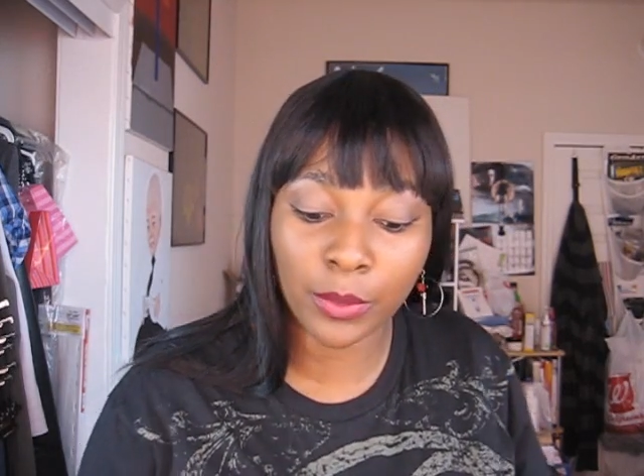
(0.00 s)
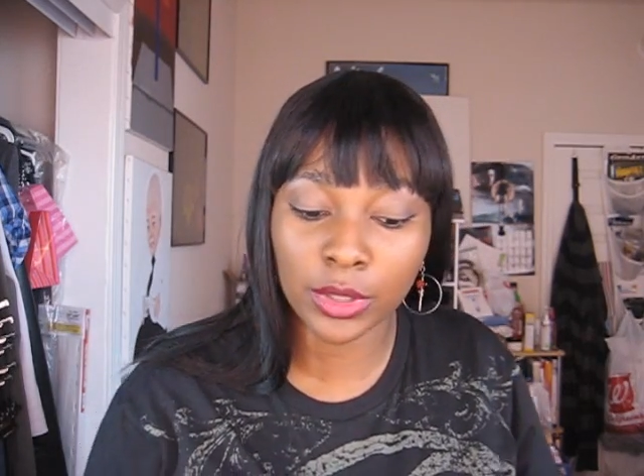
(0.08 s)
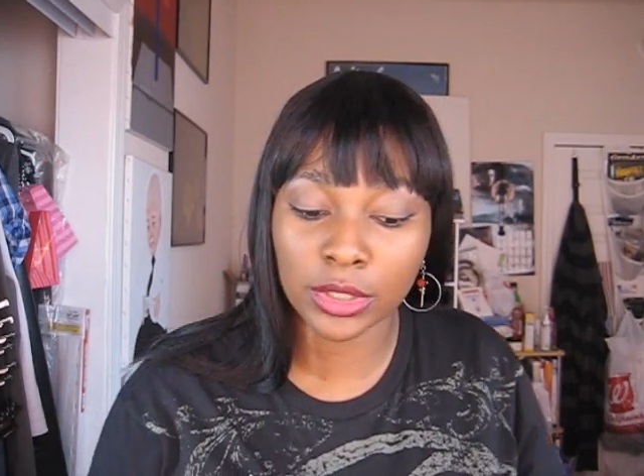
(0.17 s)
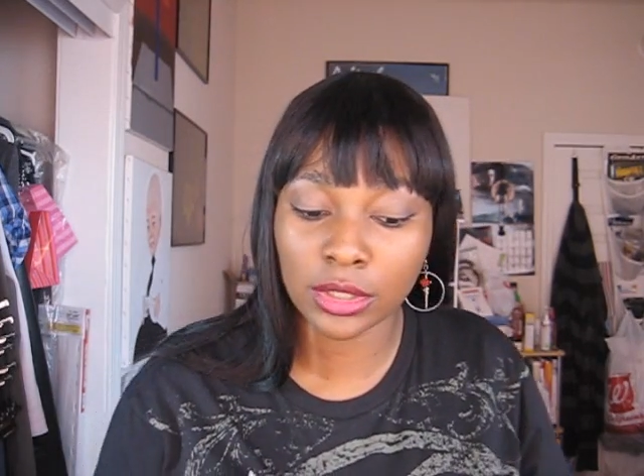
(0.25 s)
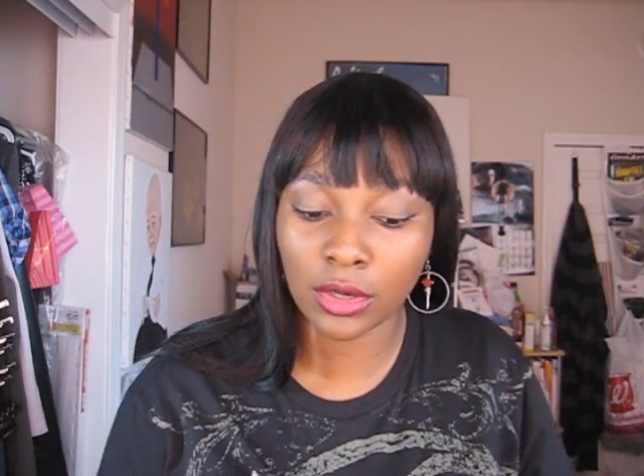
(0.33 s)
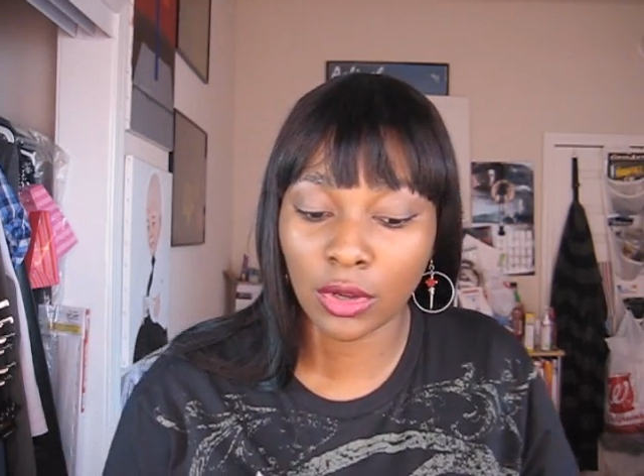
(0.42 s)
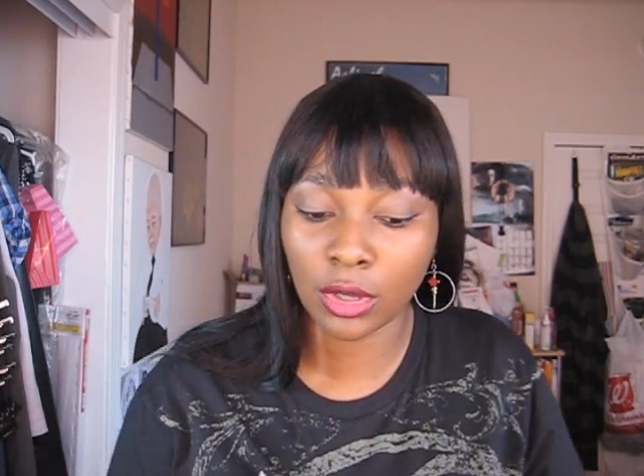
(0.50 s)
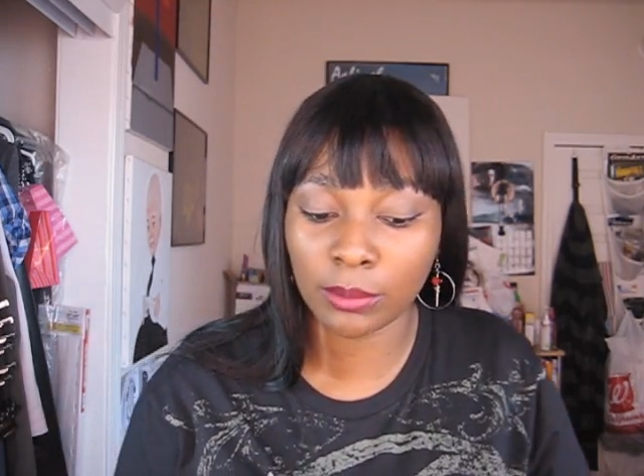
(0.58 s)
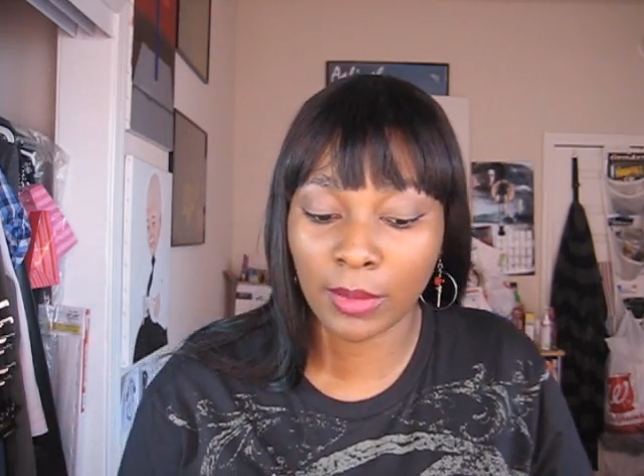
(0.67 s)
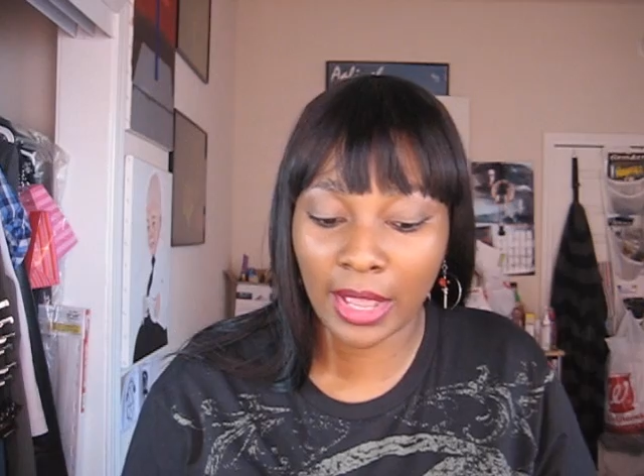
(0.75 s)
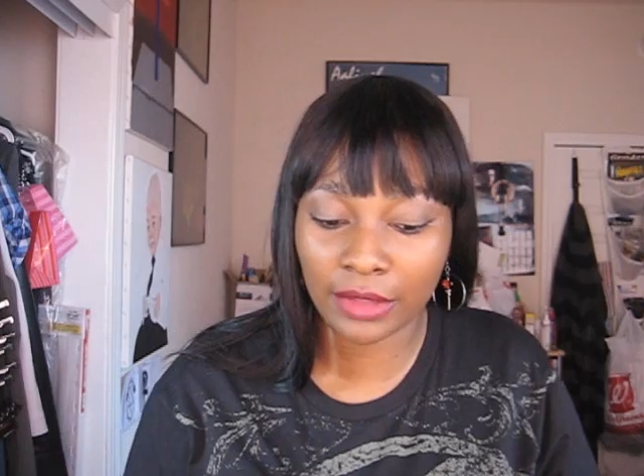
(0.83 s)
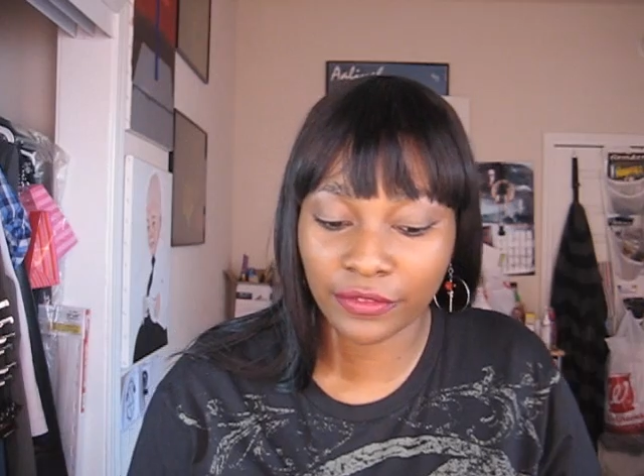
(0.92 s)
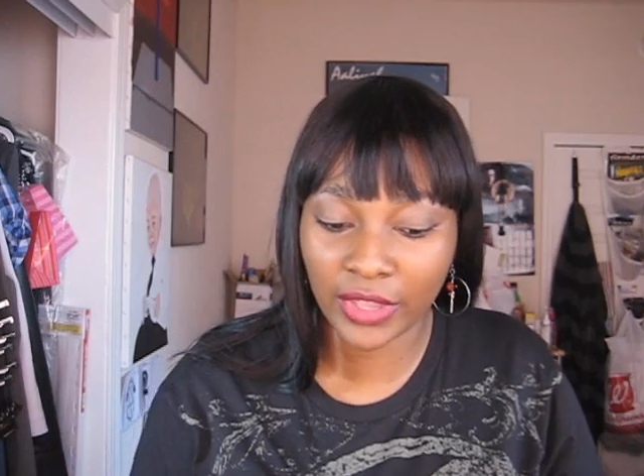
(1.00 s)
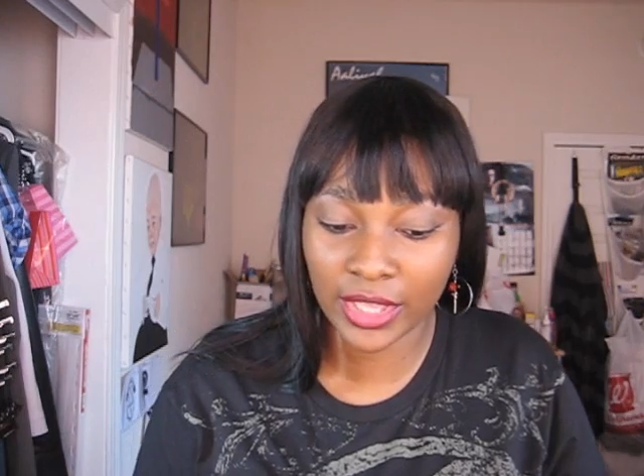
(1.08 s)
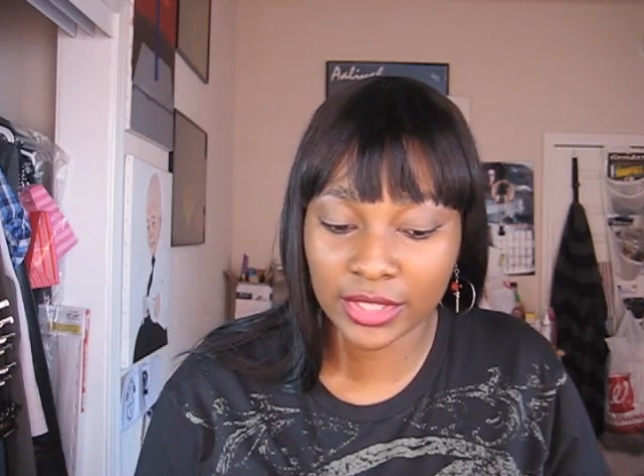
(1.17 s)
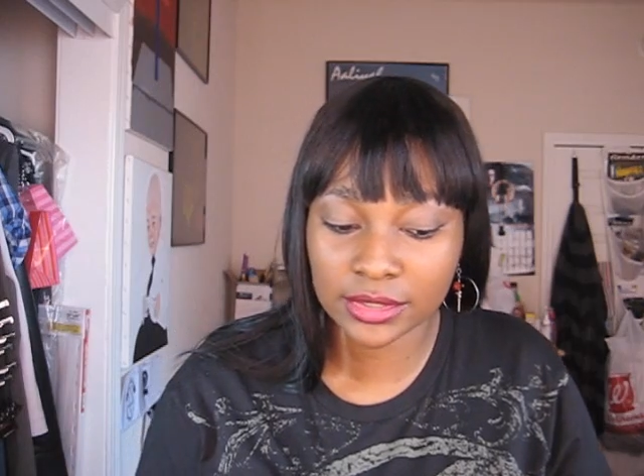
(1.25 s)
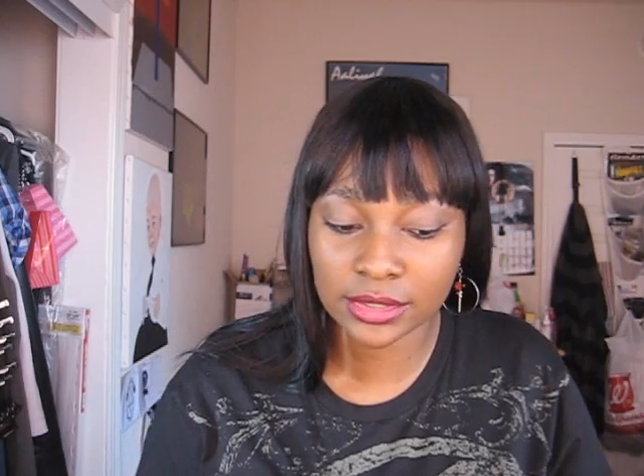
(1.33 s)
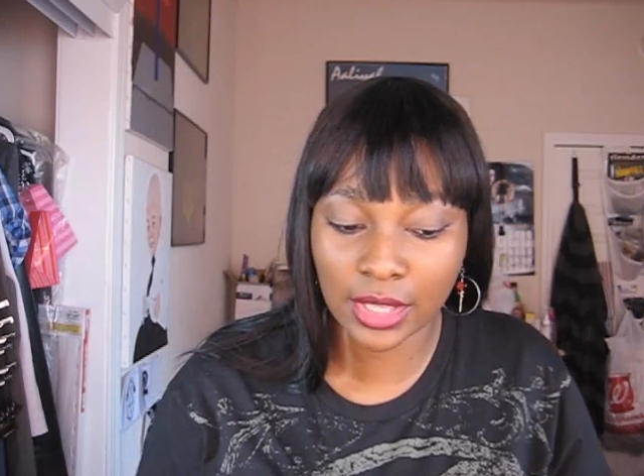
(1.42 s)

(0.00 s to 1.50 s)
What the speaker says: put on my face,